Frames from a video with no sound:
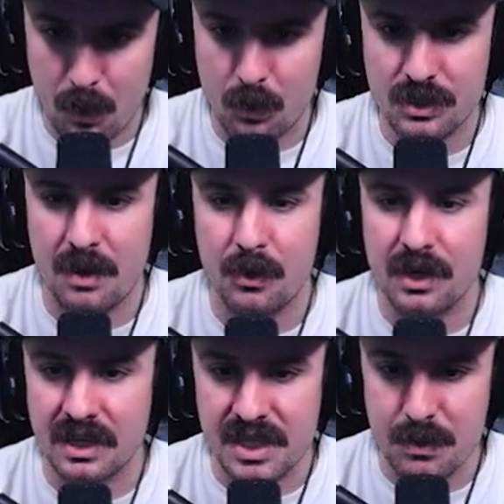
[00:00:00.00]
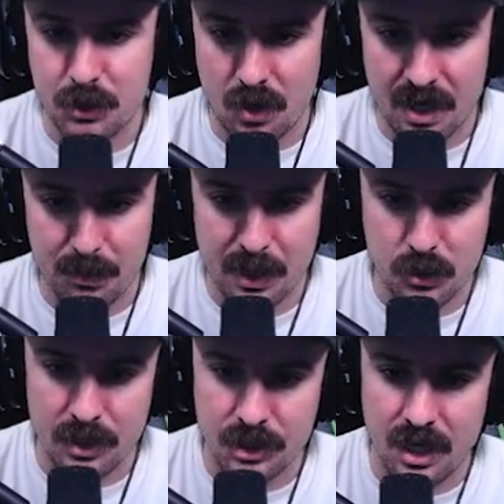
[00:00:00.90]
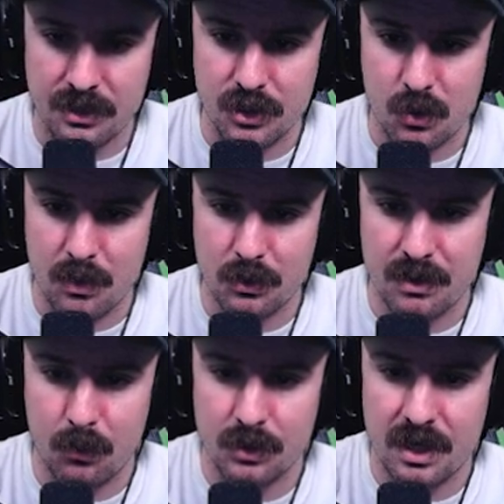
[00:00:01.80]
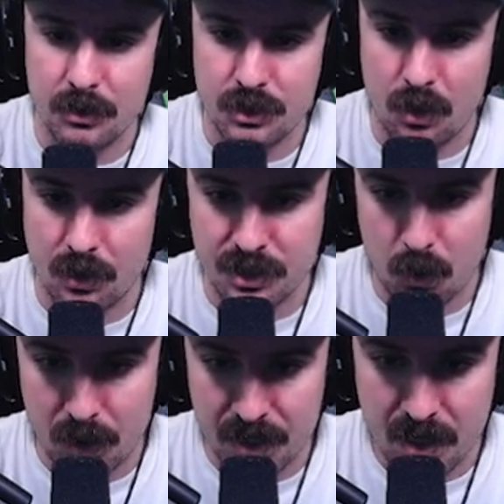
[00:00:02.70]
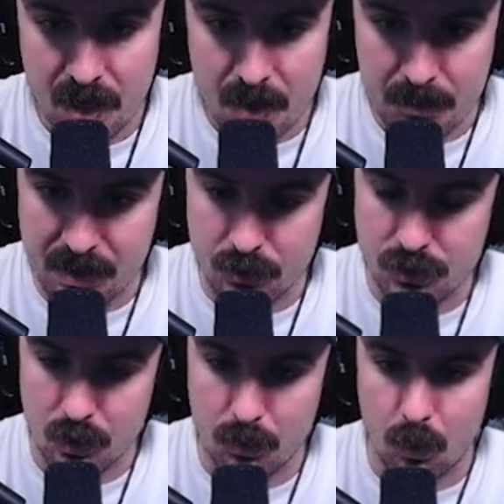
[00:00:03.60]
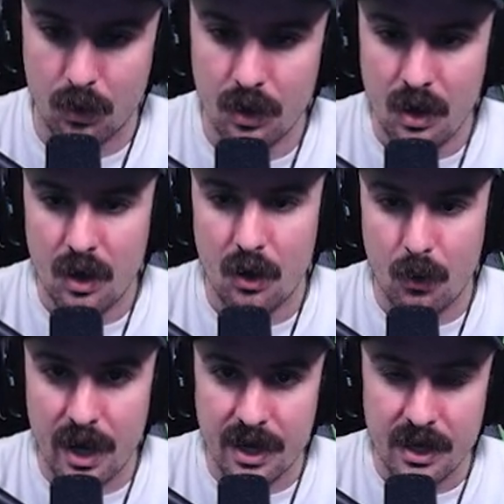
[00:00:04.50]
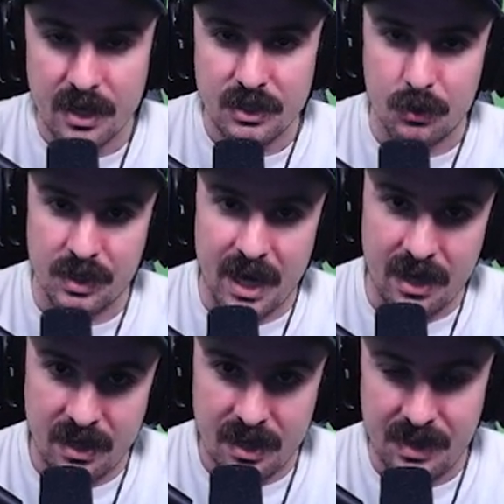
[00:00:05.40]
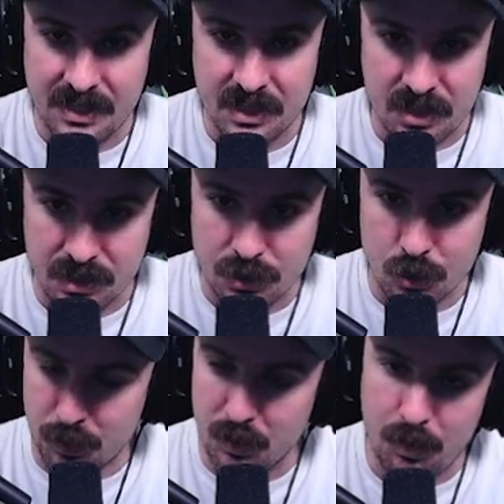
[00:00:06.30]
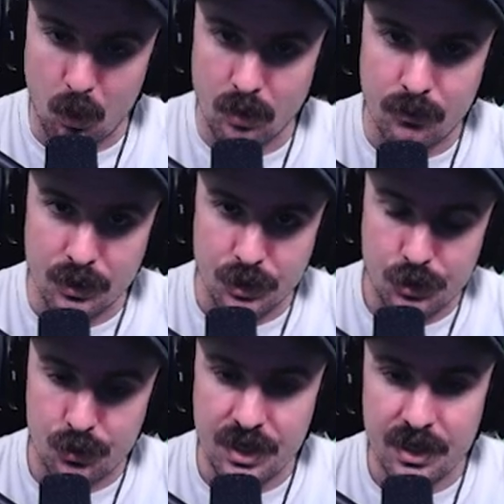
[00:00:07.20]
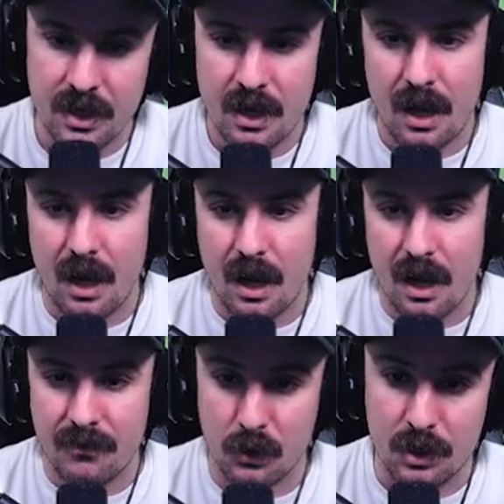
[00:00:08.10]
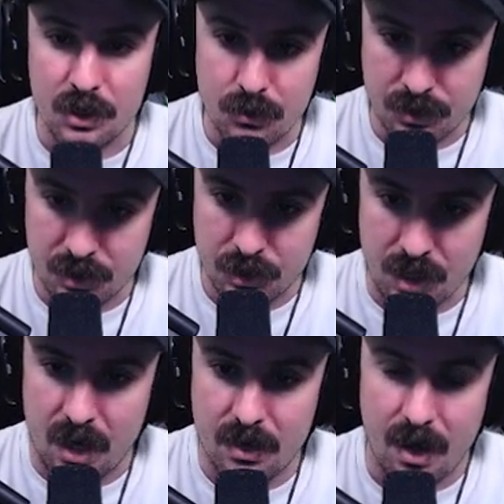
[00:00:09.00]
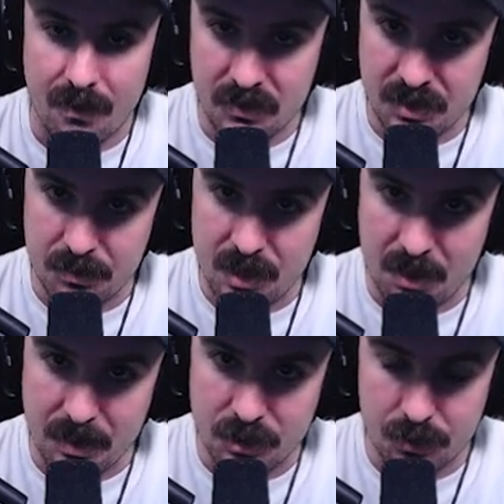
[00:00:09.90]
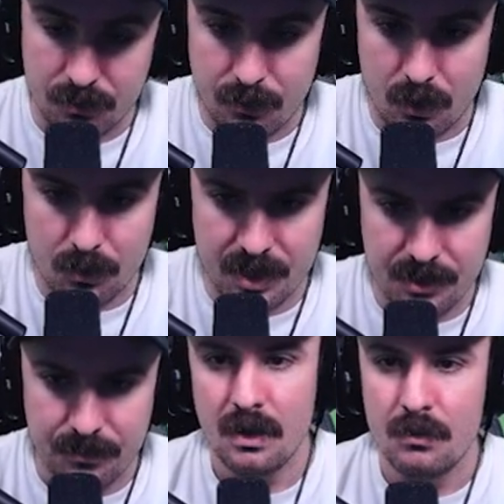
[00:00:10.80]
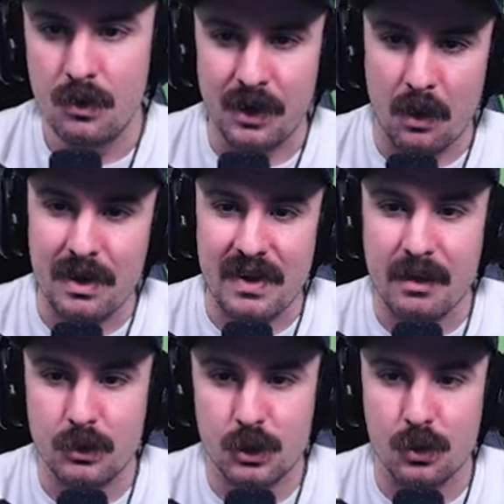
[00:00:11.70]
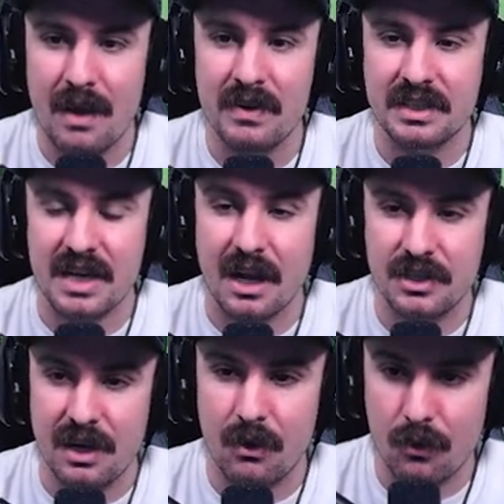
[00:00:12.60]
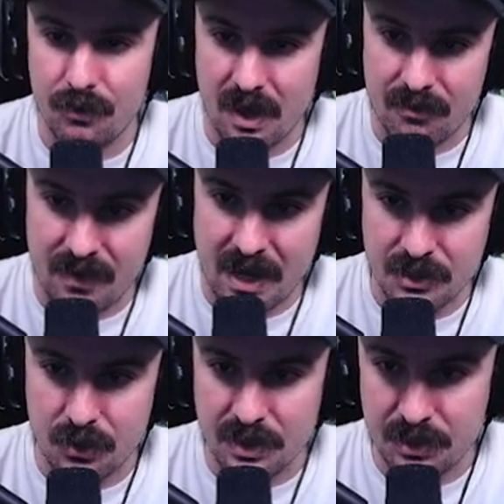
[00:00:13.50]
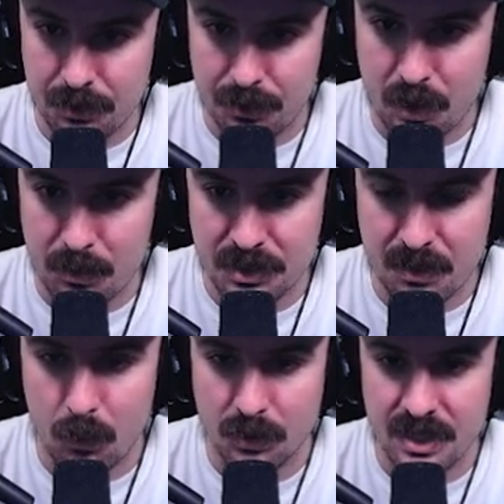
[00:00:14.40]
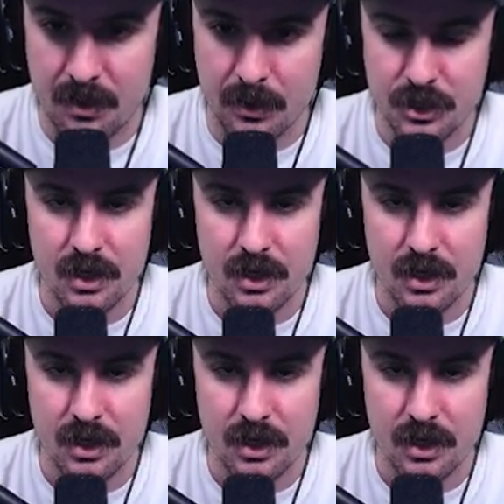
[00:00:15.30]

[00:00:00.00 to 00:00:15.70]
time, you're going to get Deep Strike. Penetrating Shot deals 20% more damage to targets 20 meters or more away. So again, that distance is super important for this tree. If you're going to use this shot, obviously we got to make sure they're far away. Moving on, we have Aim True. Heavy attacks, arrow fly faster, and deal 30% more damage.